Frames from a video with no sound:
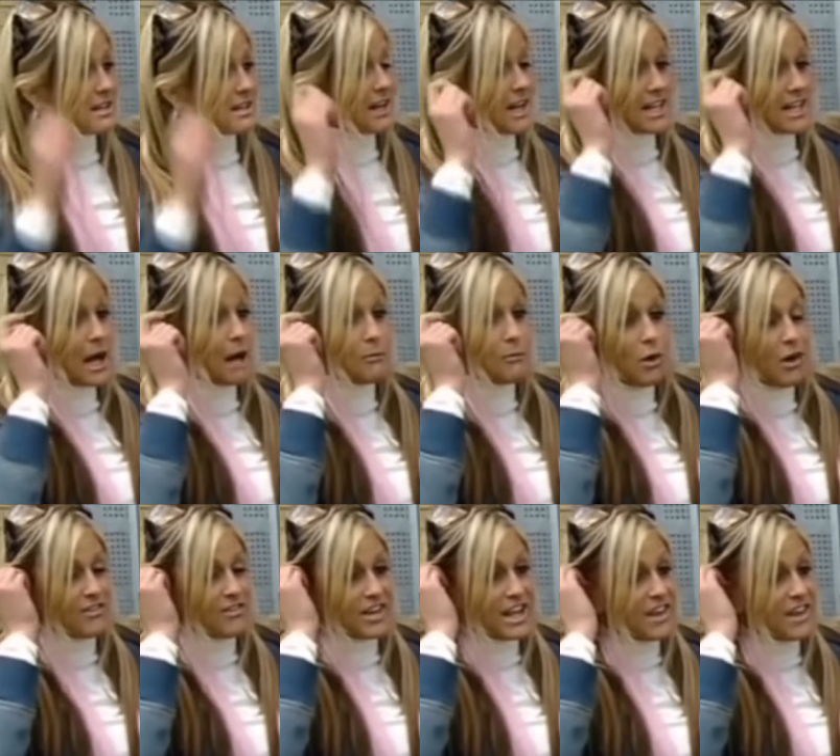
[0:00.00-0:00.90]
I'm not
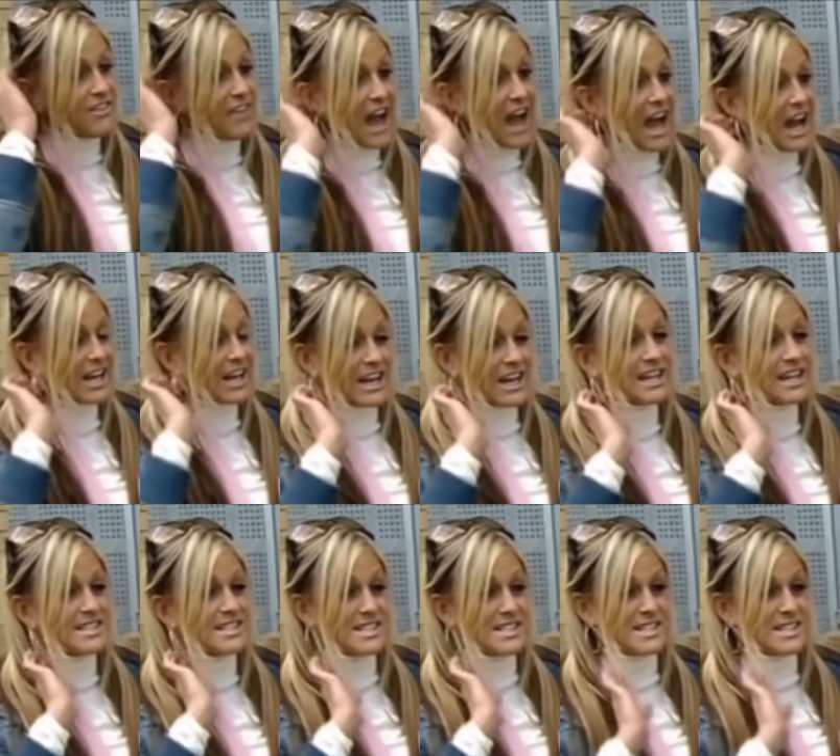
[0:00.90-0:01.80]
even in there and I
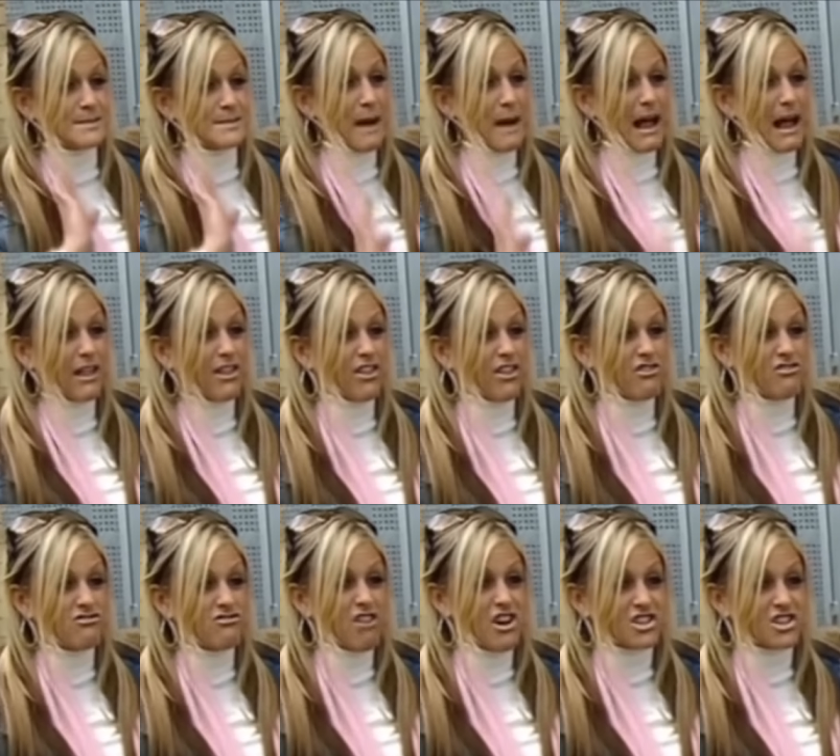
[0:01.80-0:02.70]
can smell the
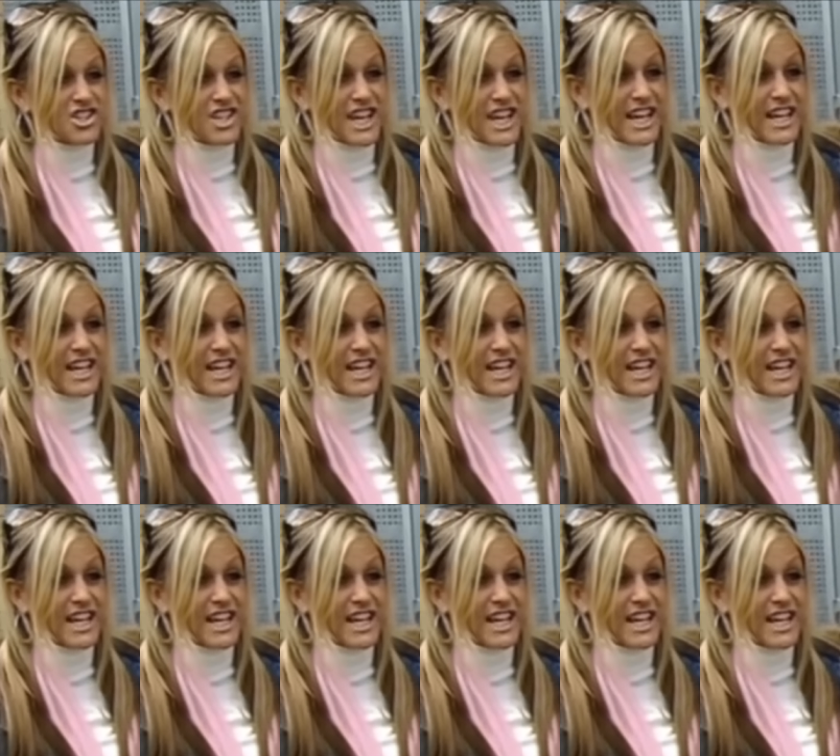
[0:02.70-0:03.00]
rotting